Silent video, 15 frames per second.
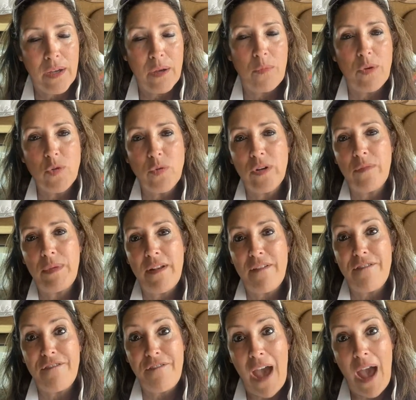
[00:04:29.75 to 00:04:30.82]
which would have been a
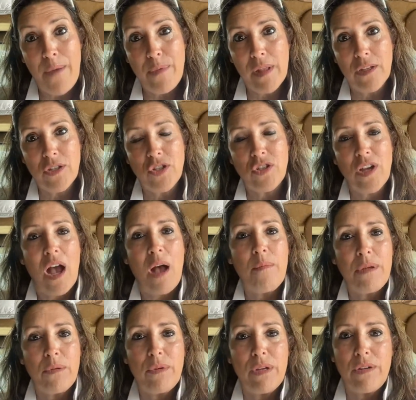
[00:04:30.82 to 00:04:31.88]
fabulous job.
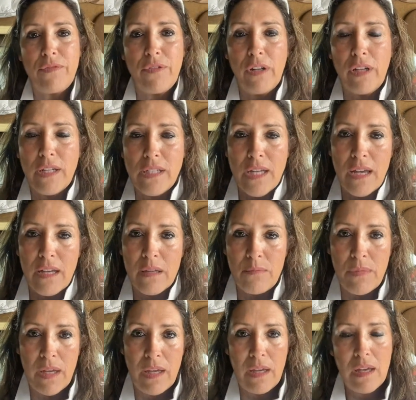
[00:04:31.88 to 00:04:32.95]
It would have really taken
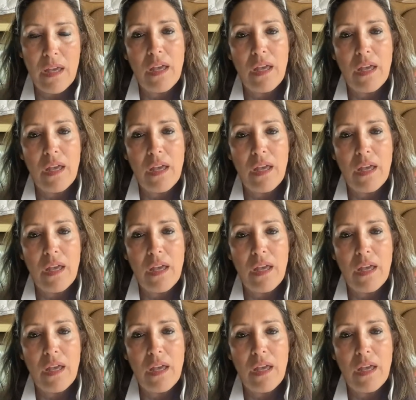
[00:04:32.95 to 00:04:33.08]
me